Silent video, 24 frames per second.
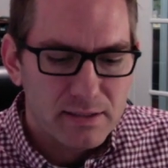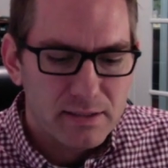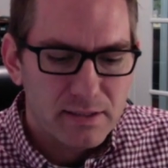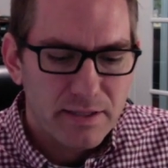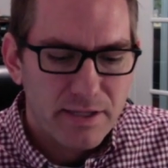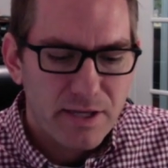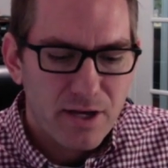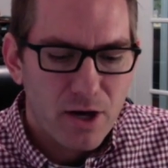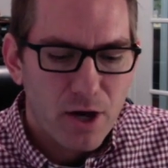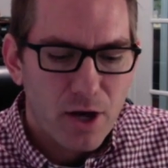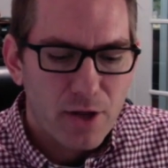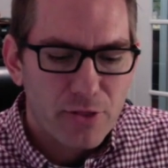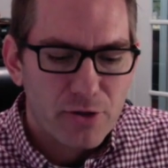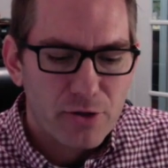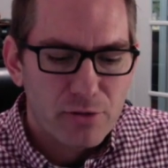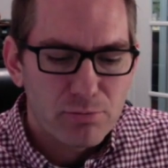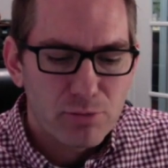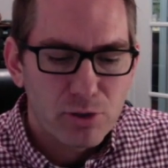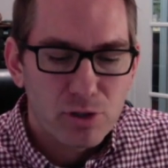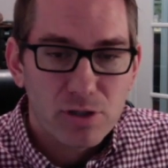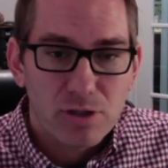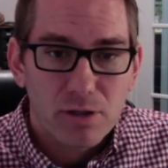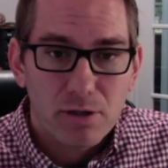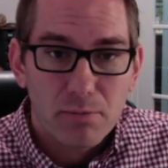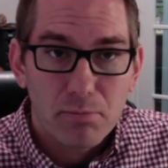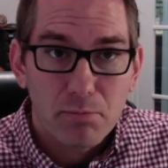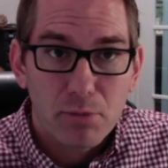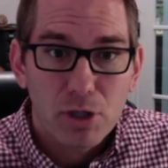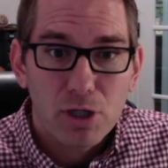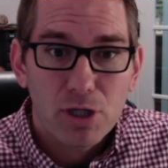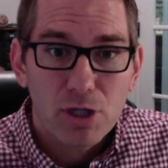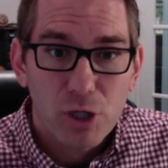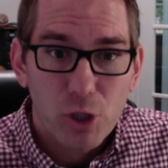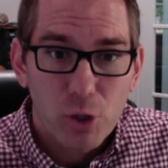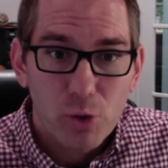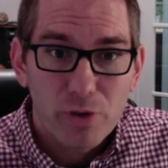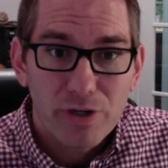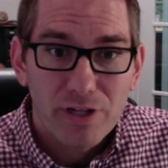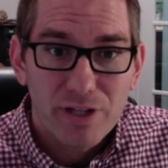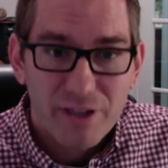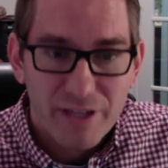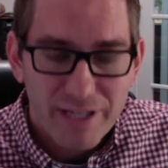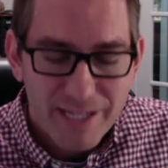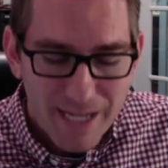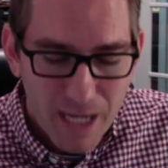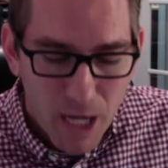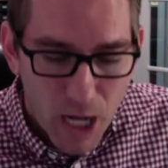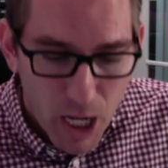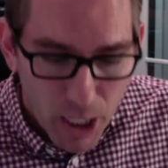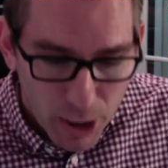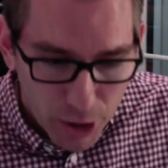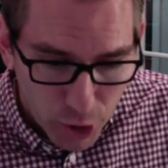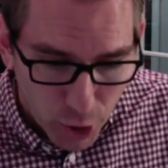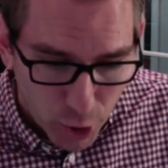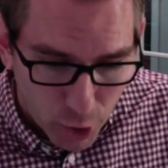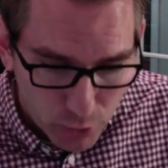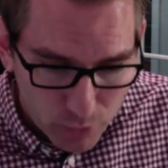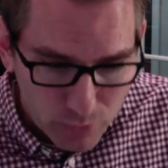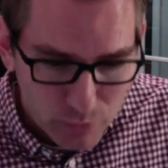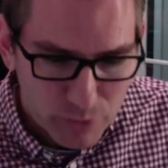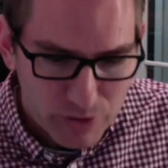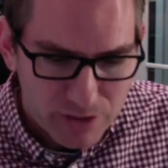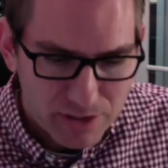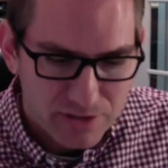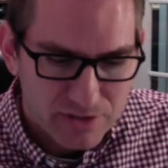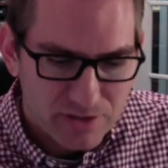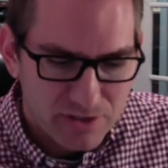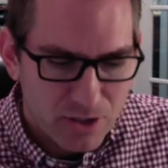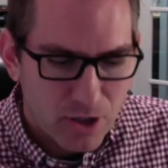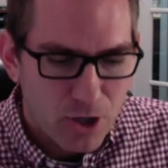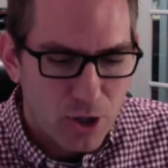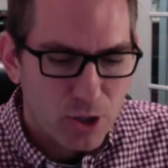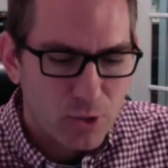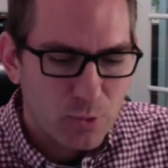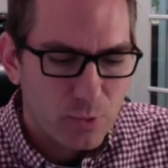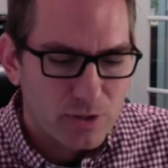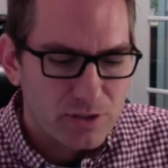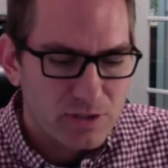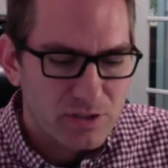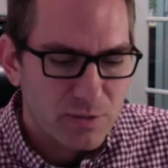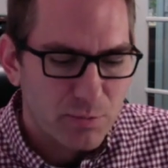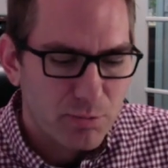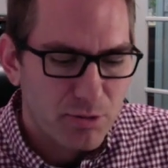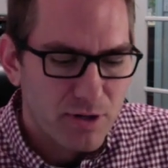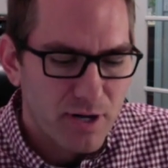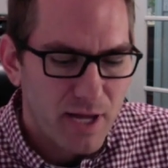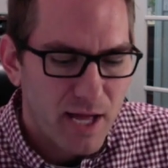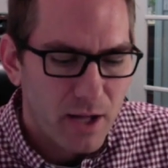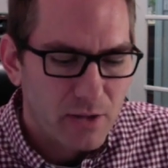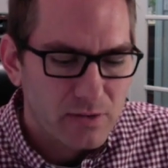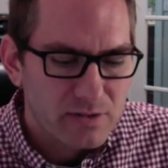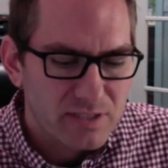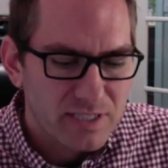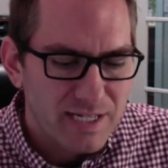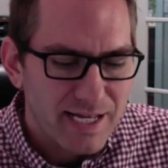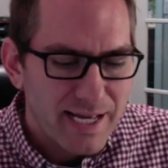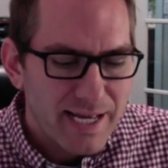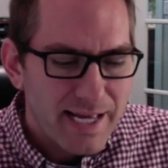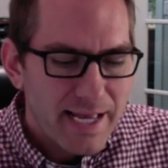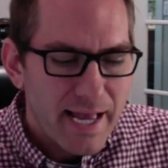the author Mirko Gliano, which is a hard one to pronounce,